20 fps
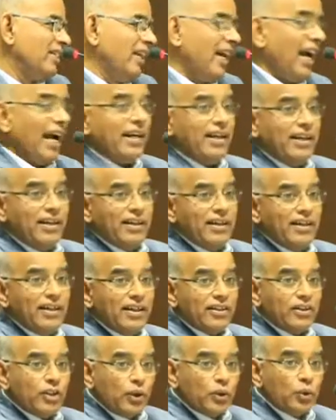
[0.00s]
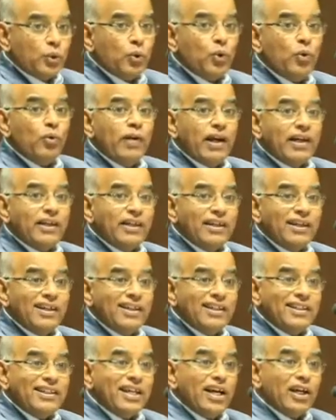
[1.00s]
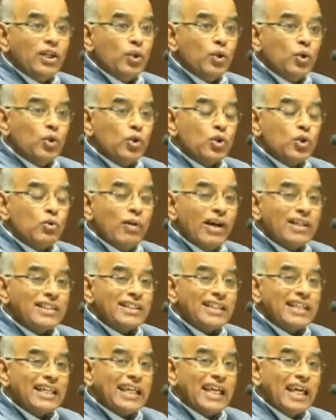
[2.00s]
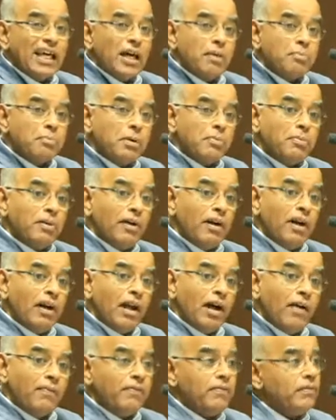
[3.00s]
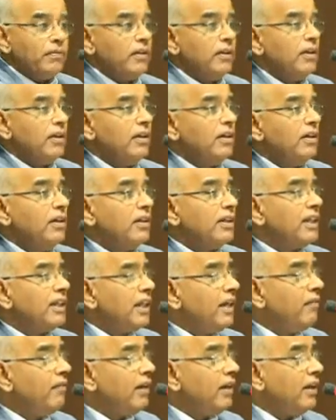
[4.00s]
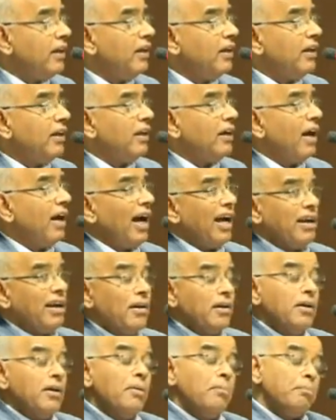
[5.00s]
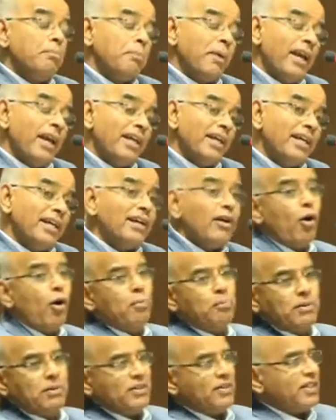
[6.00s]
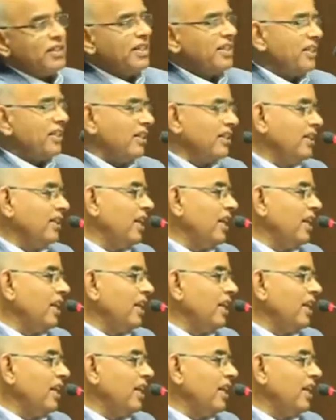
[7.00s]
and the two when the accused was capable of giving or paying compensation.